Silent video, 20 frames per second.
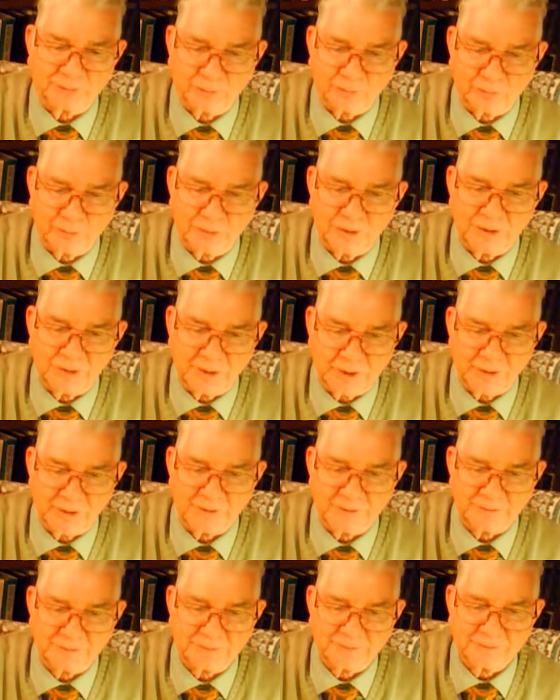three
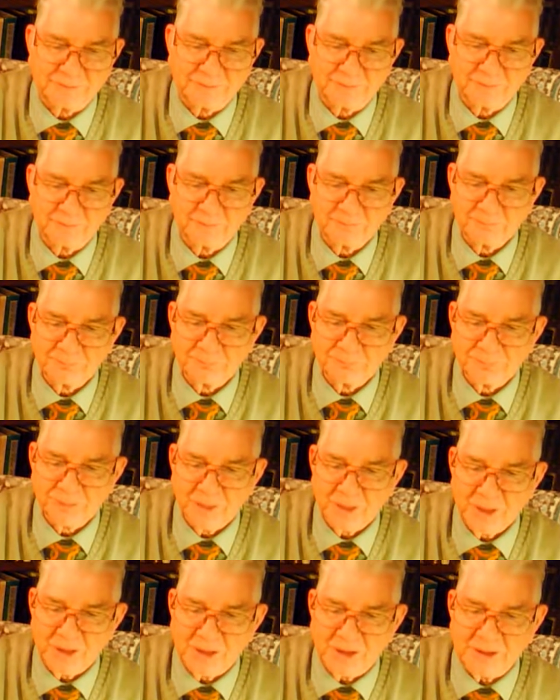nights
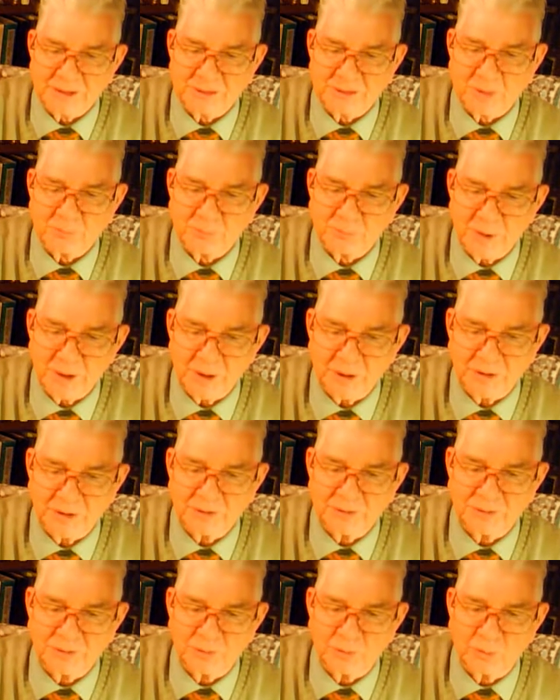in the
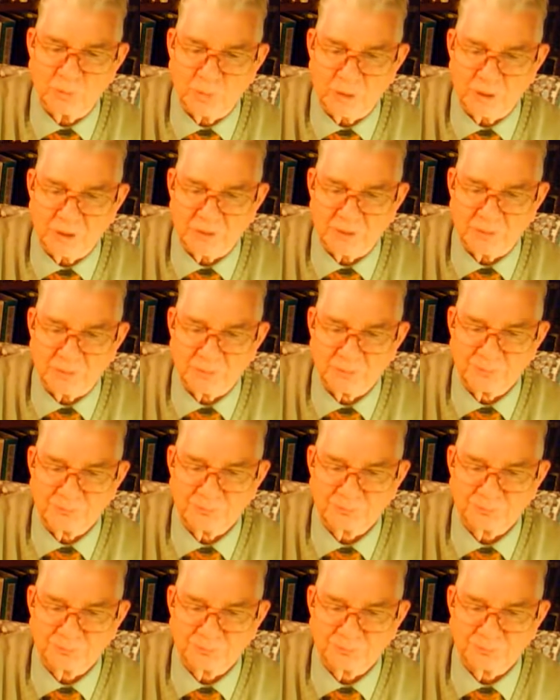belly of the whale,